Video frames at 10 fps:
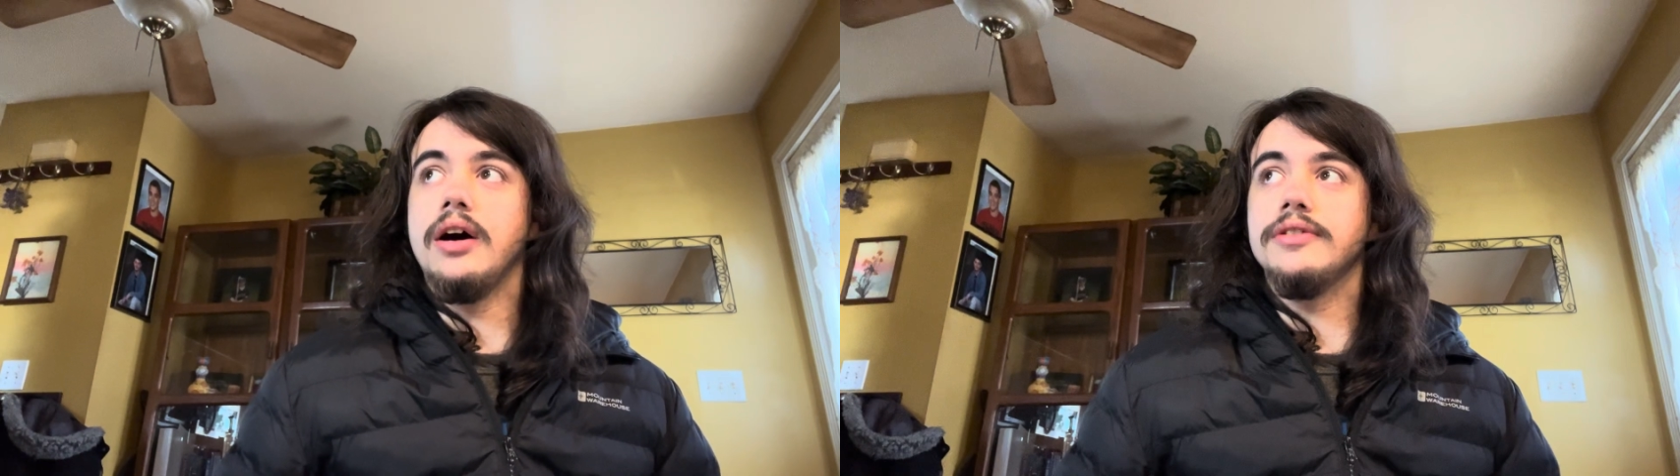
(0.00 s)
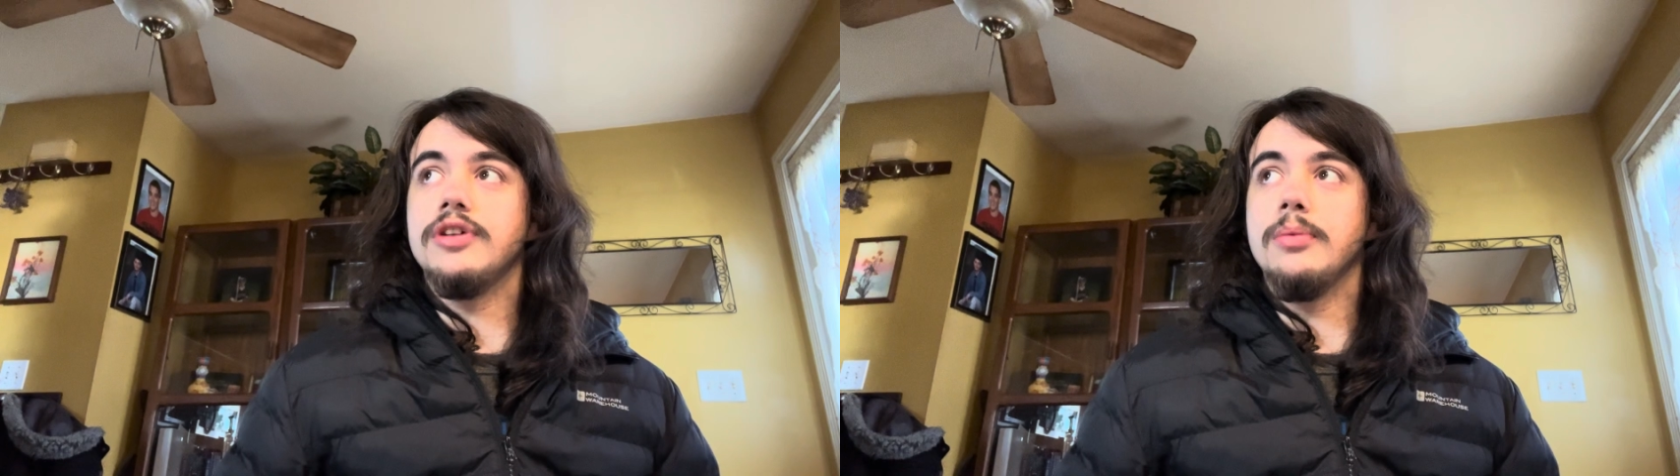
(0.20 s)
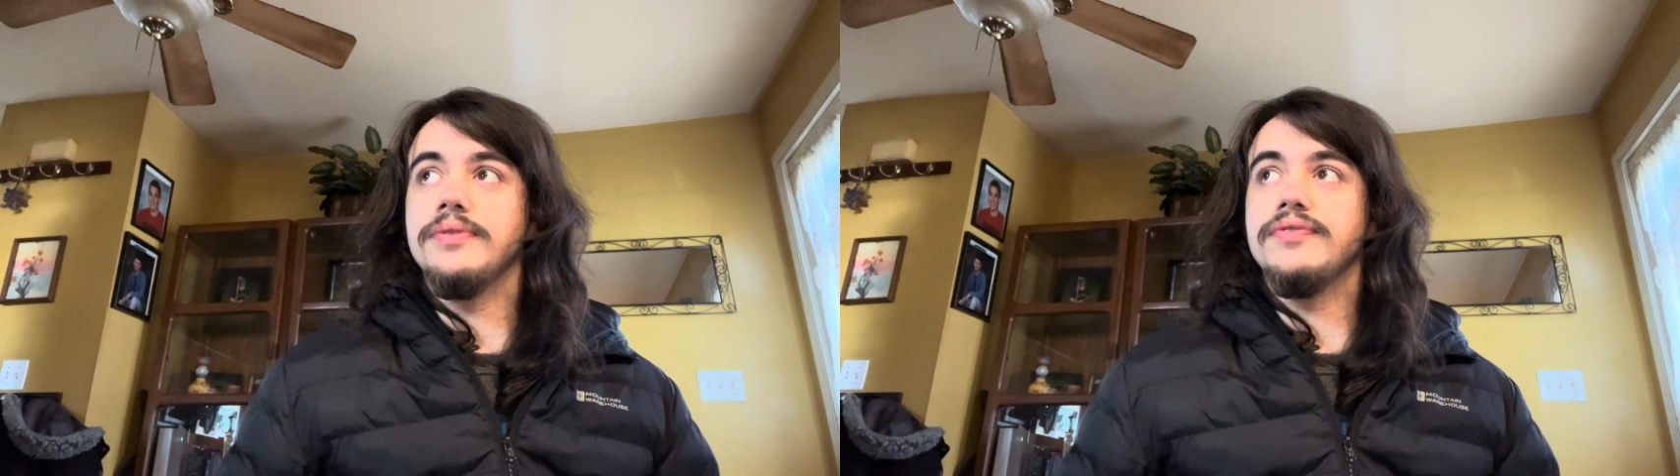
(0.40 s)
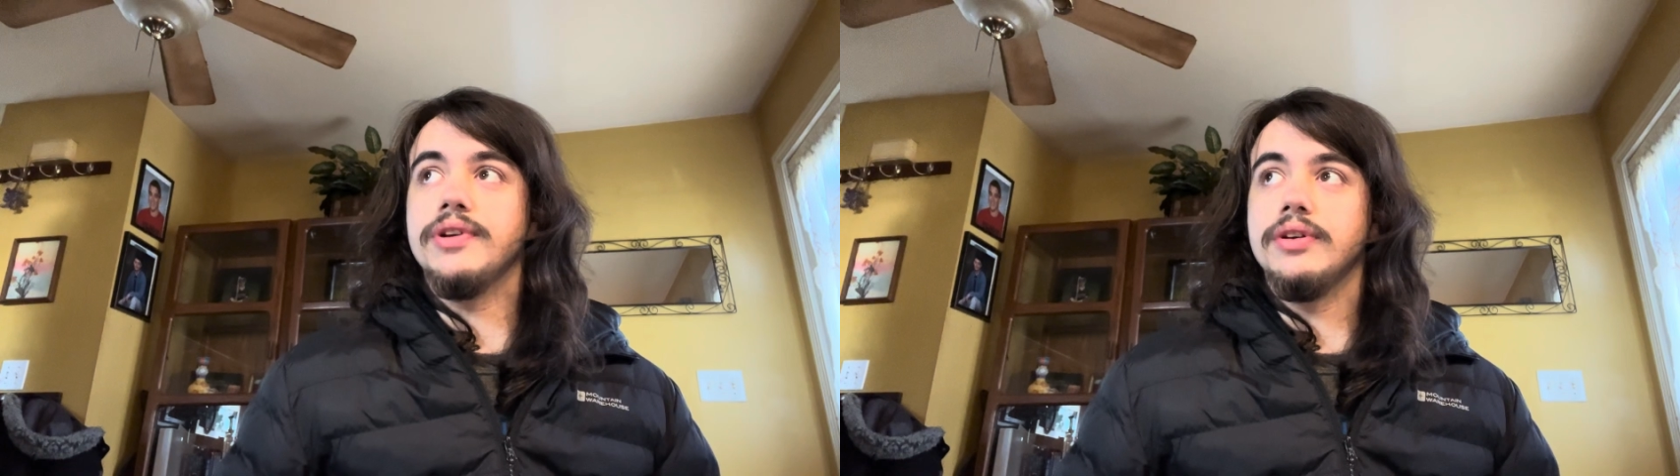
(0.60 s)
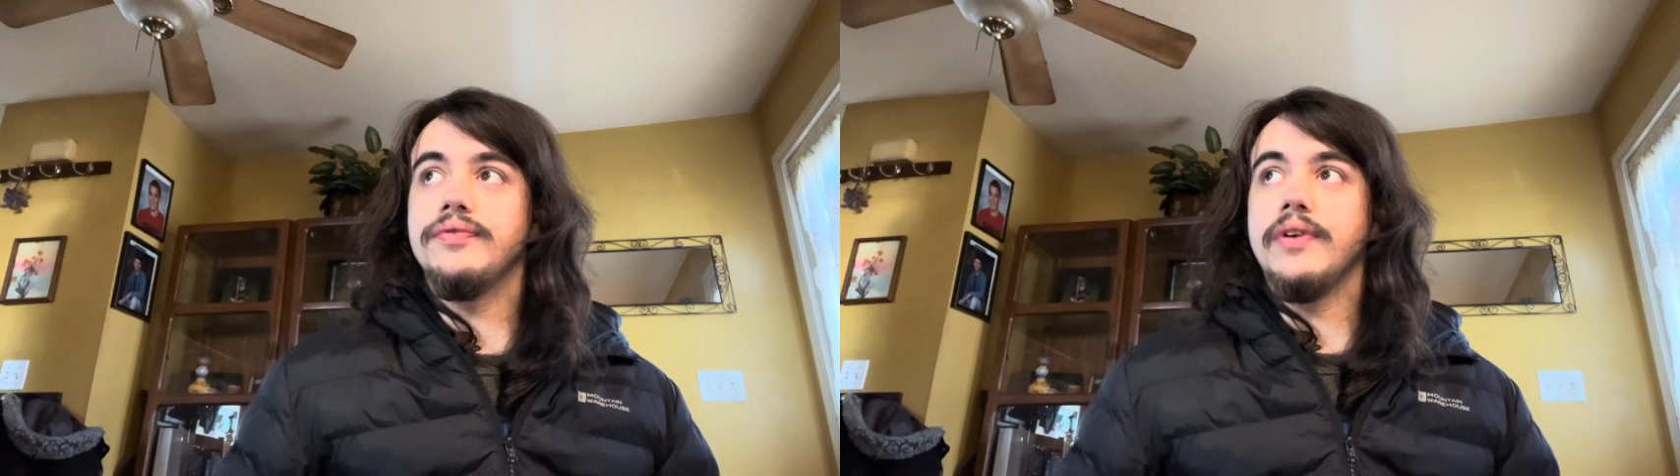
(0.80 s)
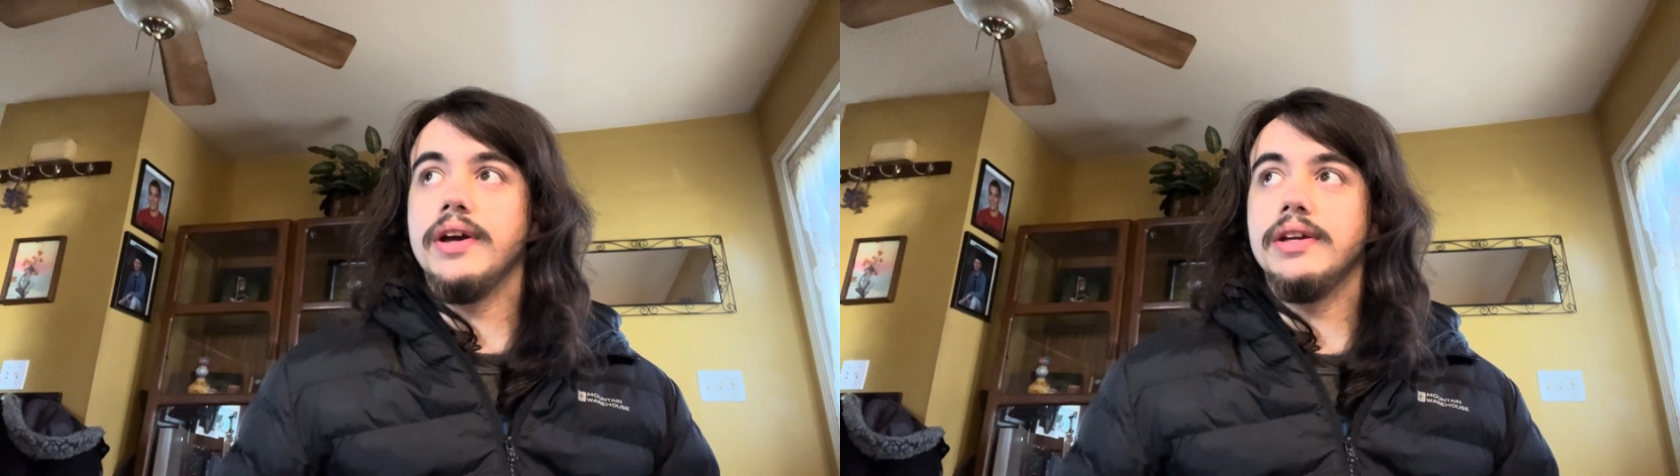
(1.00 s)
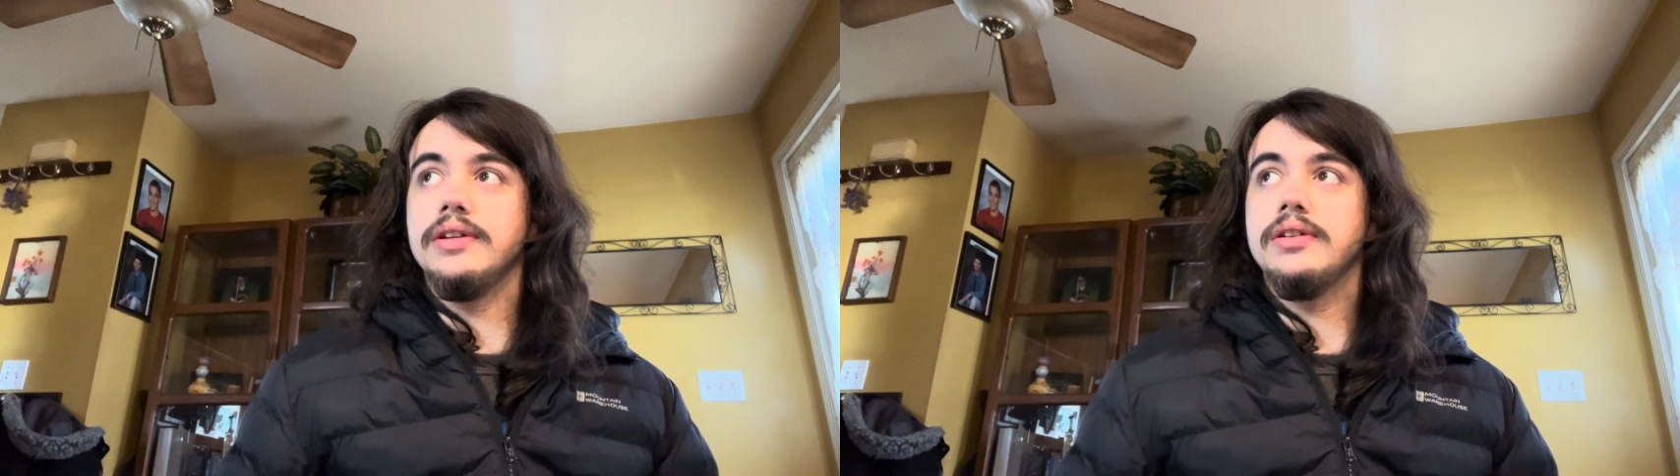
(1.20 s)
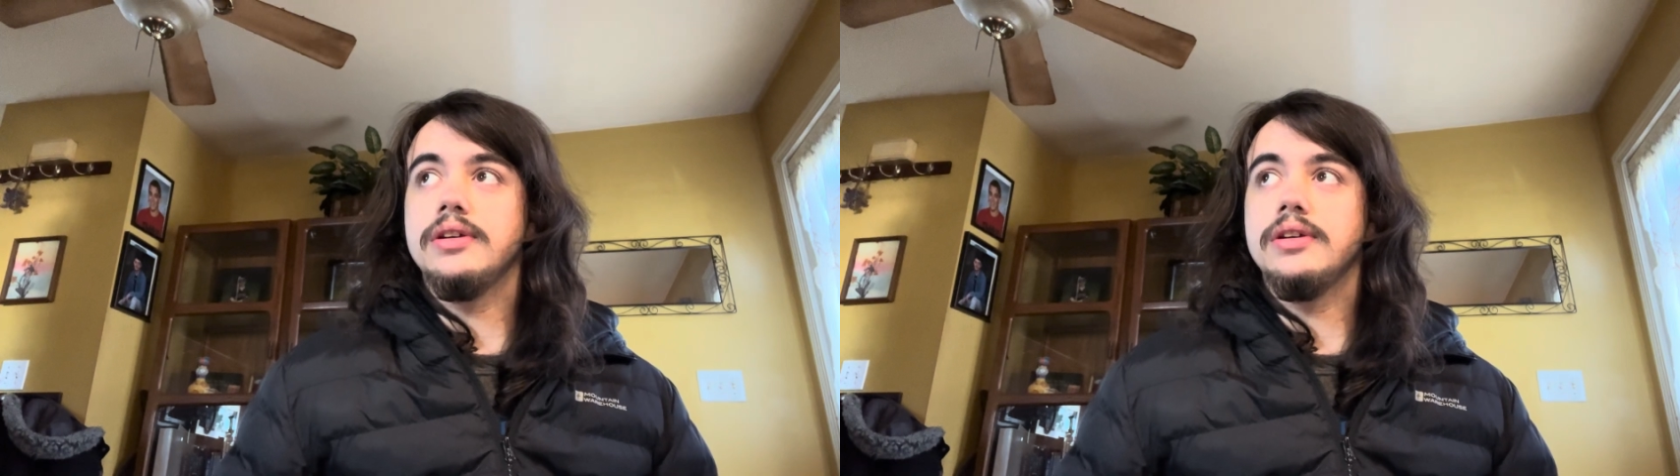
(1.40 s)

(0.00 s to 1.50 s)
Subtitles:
Tommy Fury fight.